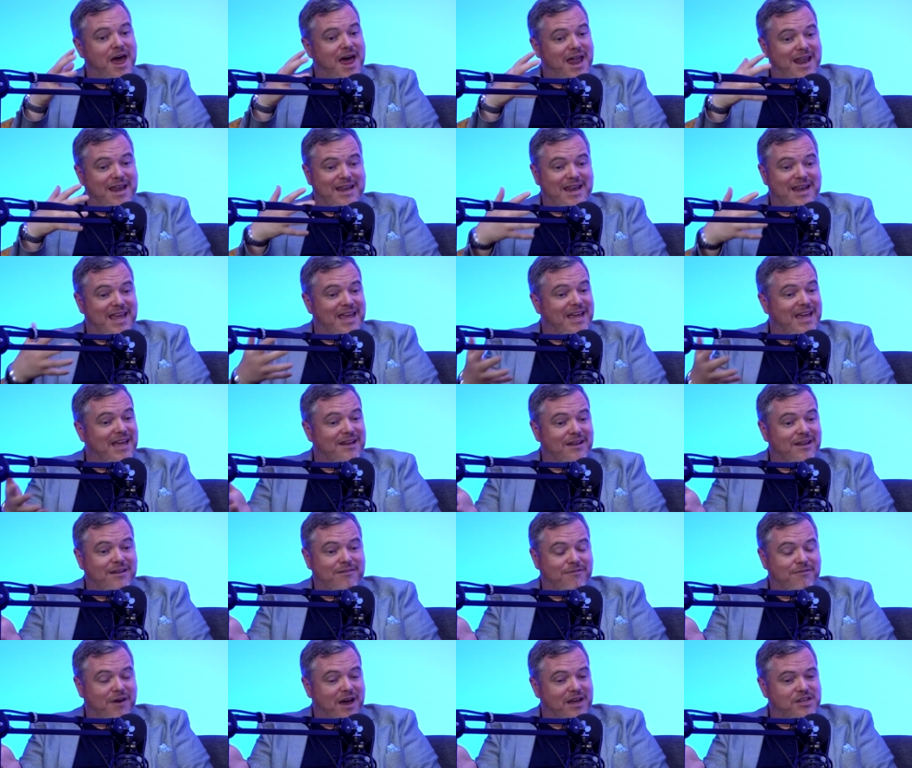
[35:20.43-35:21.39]
Legal
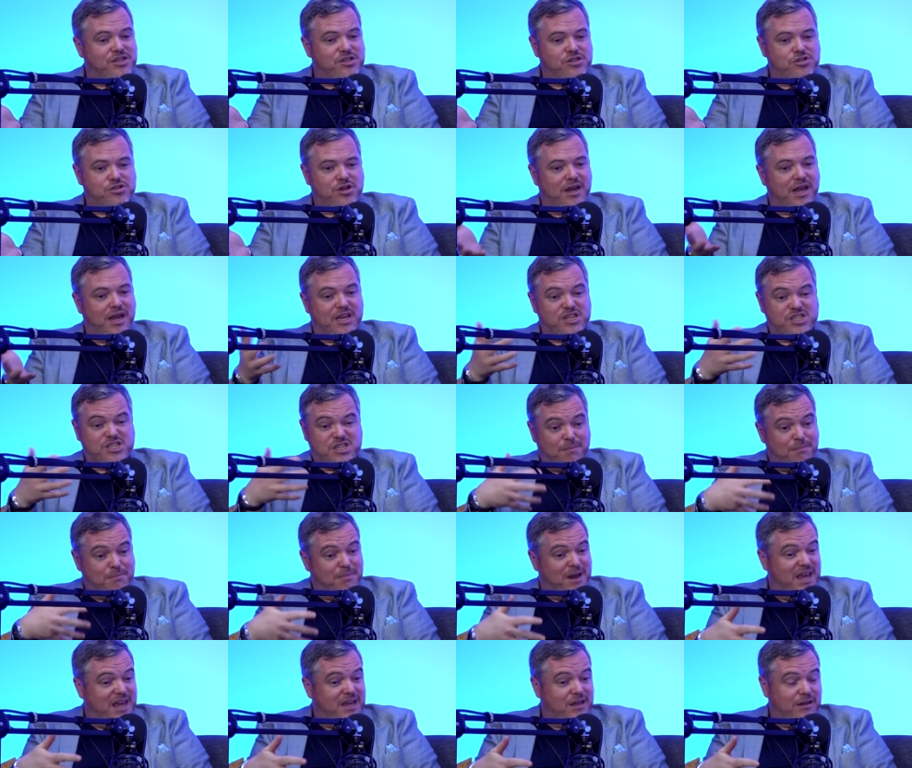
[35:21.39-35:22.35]
advice and training. Some
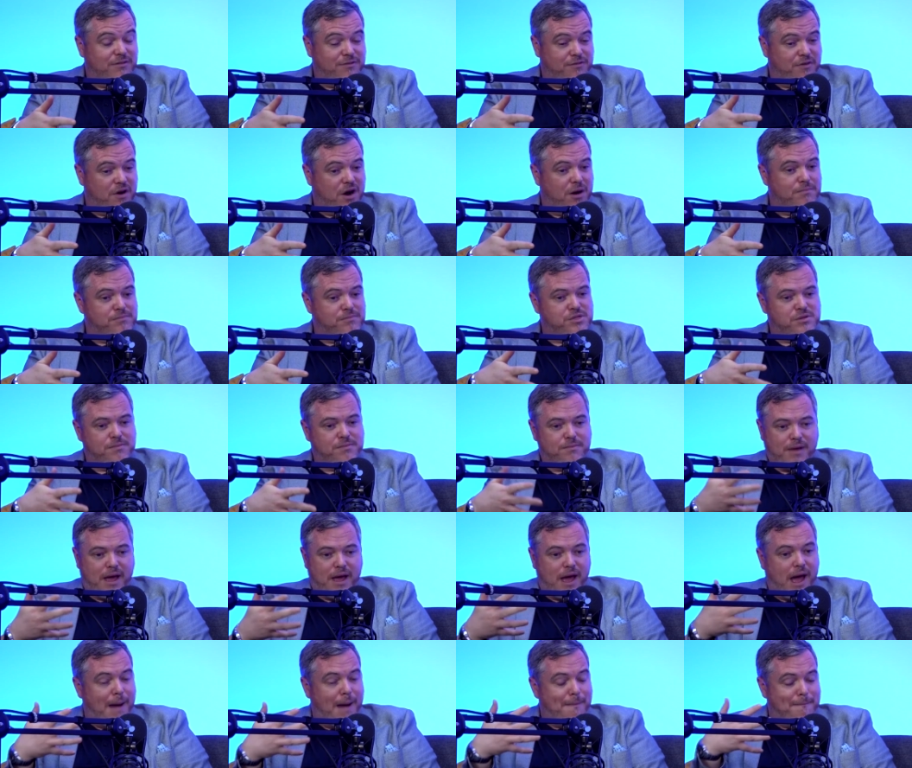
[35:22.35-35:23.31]
legal firms,
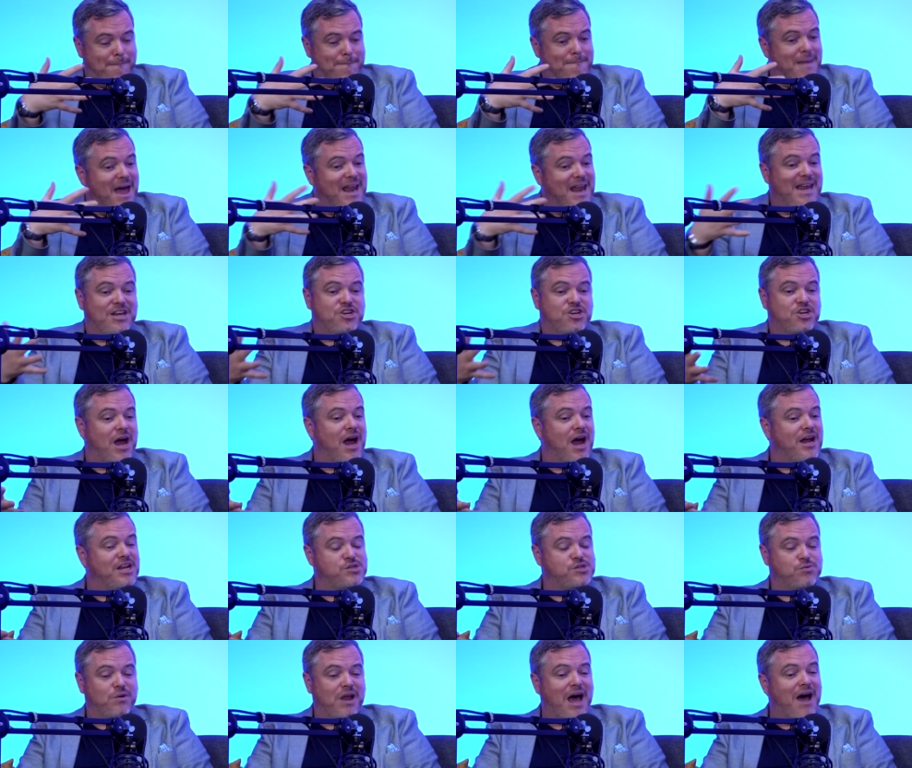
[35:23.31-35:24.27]
many
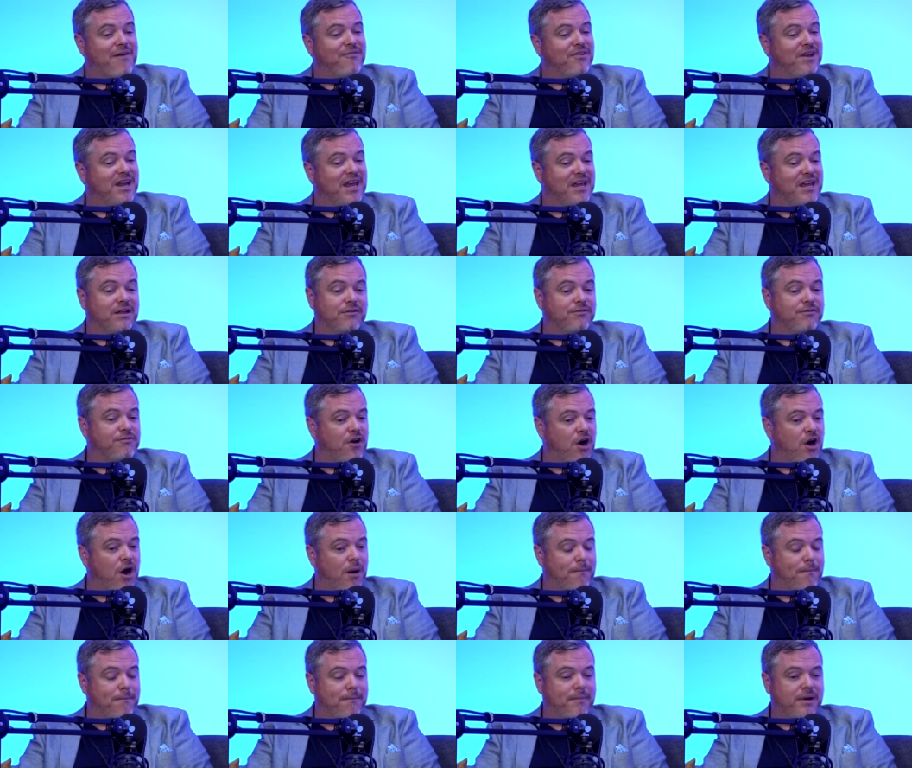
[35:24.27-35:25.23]
charities will have a legal
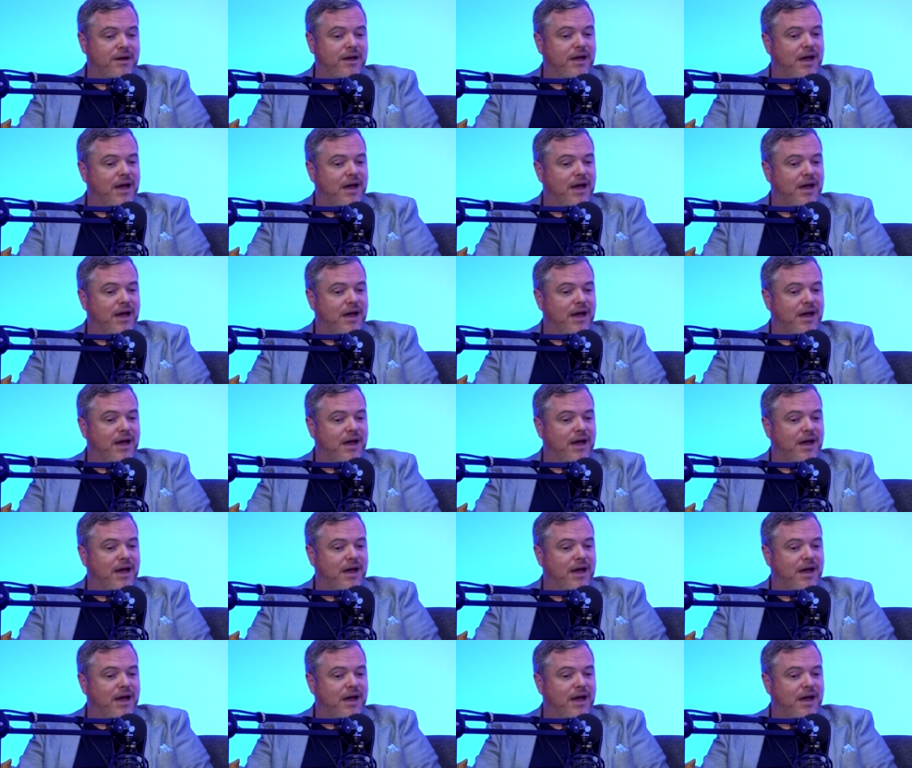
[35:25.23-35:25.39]
firm